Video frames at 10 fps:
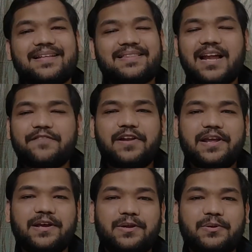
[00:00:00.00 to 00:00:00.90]
That will
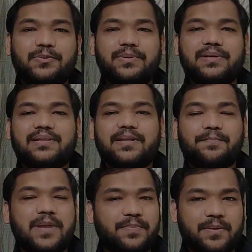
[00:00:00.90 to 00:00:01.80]
include the
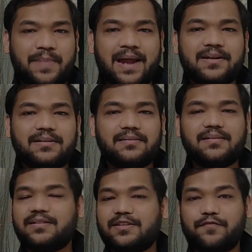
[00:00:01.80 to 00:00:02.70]
paper pattern,
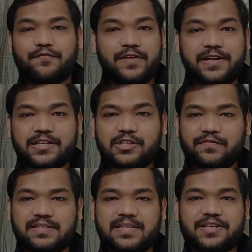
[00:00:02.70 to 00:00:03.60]
the weightage of
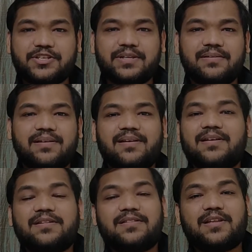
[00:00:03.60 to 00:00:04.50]
the section,
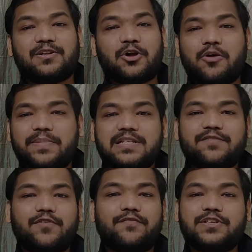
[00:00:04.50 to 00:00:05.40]
the topics
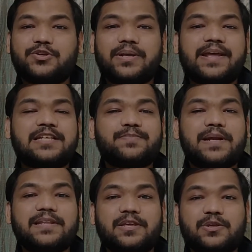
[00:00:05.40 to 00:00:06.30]
from which you can
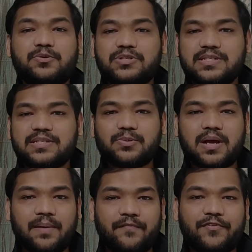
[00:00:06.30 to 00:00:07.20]
expect the questions to
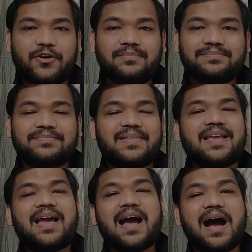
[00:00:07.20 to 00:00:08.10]
come from,
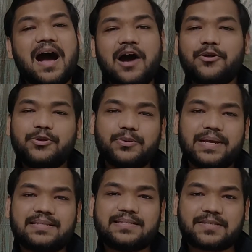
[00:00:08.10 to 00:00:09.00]
how do you
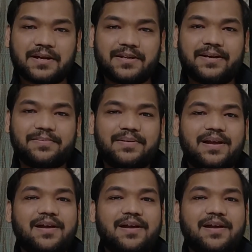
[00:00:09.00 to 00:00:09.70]
get started,